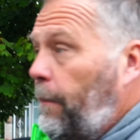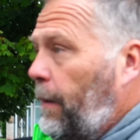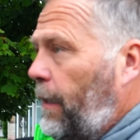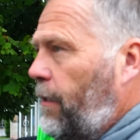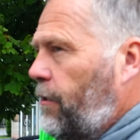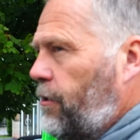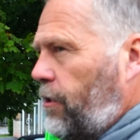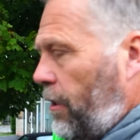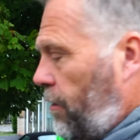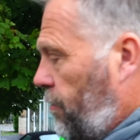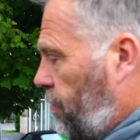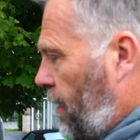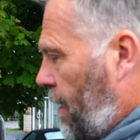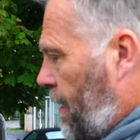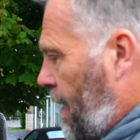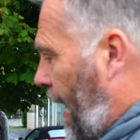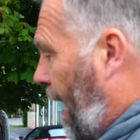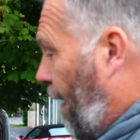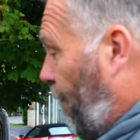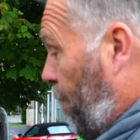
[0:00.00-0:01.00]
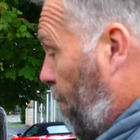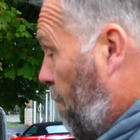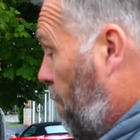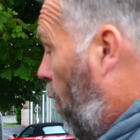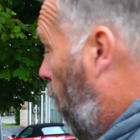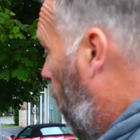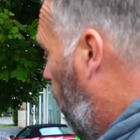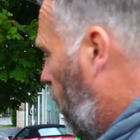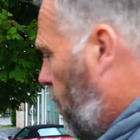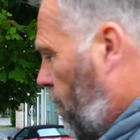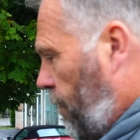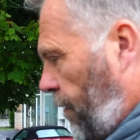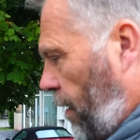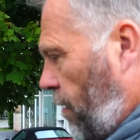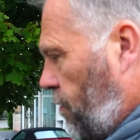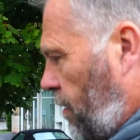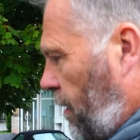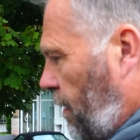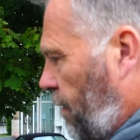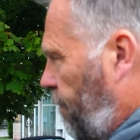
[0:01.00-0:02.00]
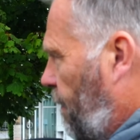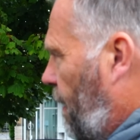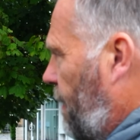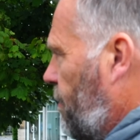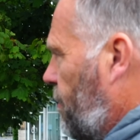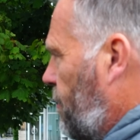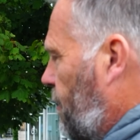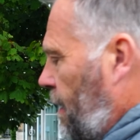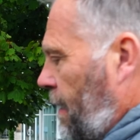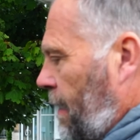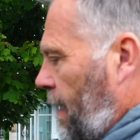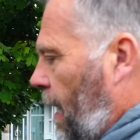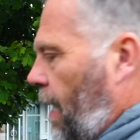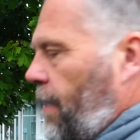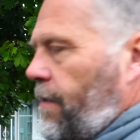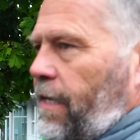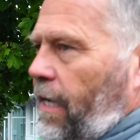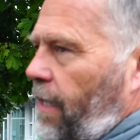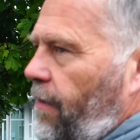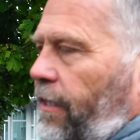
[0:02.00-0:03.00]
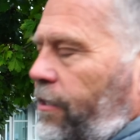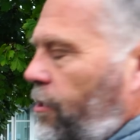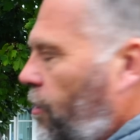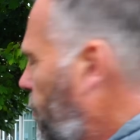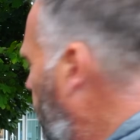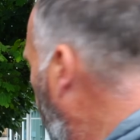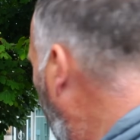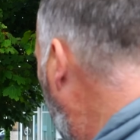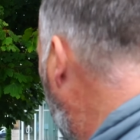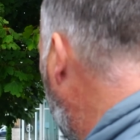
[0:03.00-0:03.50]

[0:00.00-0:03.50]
Peugeots have more of those little vents. And yeah, they just look